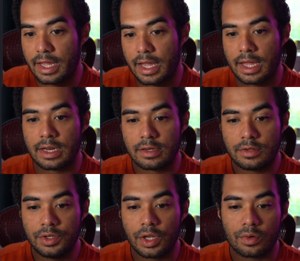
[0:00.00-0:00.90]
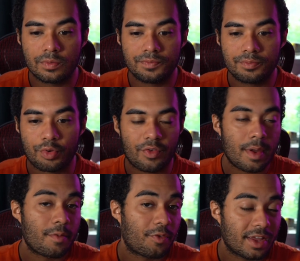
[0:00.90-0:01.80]
And
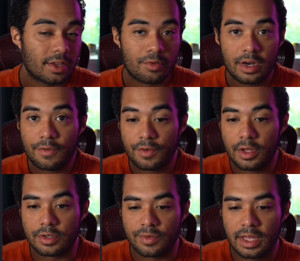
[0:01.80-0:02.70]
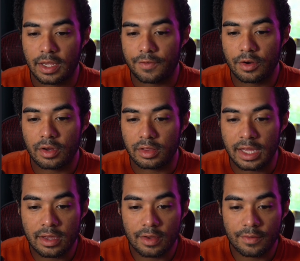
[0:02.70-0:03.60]
maybe provide liquidity for those, right? Like if you're a
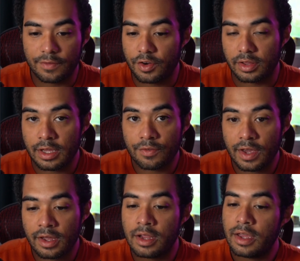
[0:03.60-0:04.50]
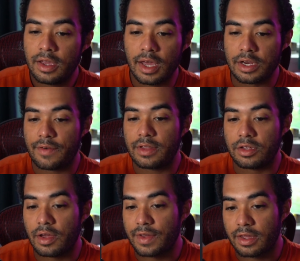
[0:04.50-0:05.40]
Link fan and
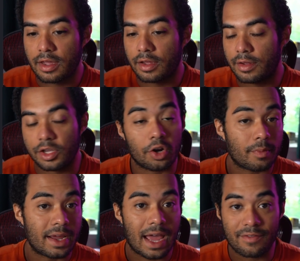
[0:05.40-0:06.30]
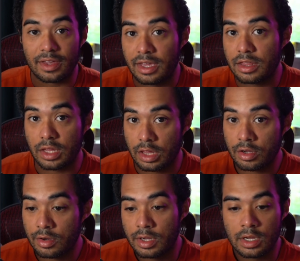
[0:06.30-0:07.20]
you don't mind having ETH
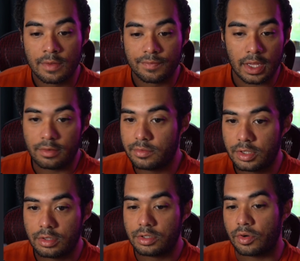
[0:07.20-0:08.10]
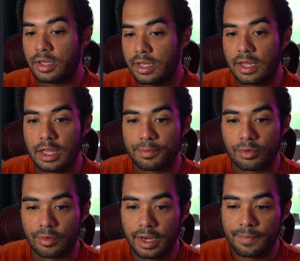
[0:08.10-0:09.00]
either, then join the Link ETH
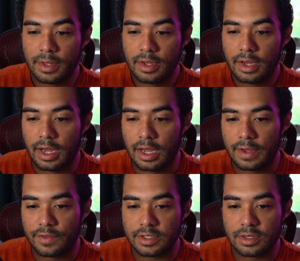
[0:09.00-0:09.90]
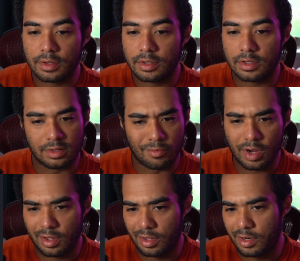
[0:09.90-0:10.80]
pool, right? If there's
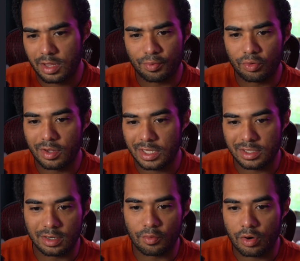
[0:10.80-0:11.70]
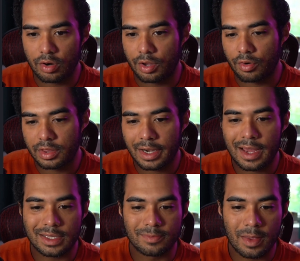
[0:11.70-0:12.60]
another pool here that's a little more
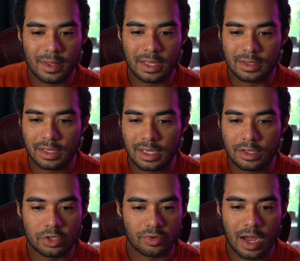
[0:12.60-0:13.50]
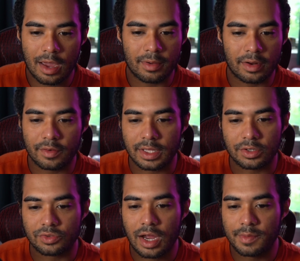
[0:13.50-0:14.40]
unorthodox, maybe like the ETH tribe, I don't even know what the hell
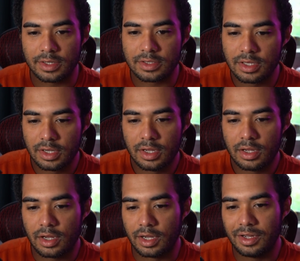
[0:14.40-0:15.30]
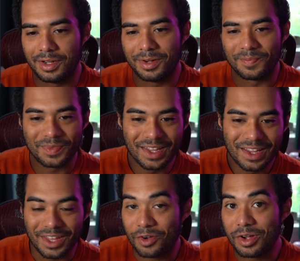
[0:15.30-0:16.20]
tribe is, then
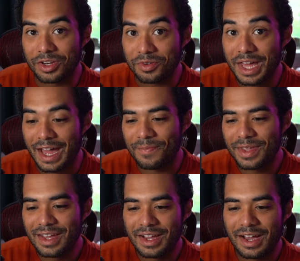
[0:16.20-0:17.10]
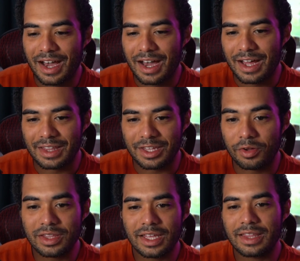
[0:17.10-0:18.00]
go ahead and do that. The
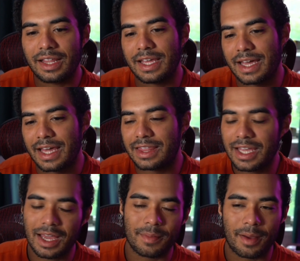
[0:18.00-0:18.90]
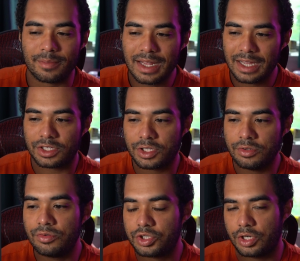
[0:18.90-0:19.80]
only thing that I think I'm not
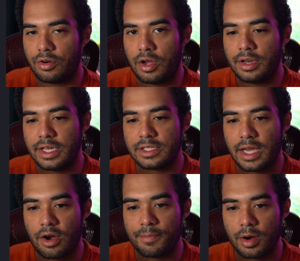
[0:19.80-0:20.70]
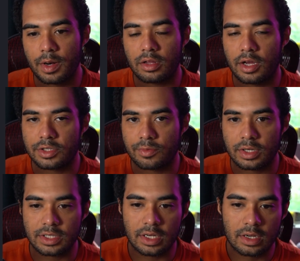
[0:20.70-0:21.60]
too sure on is how impermanent loss
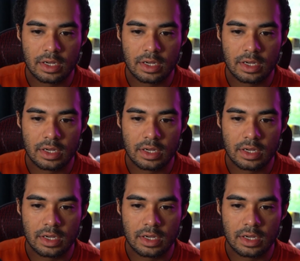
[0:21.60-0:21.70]
works here.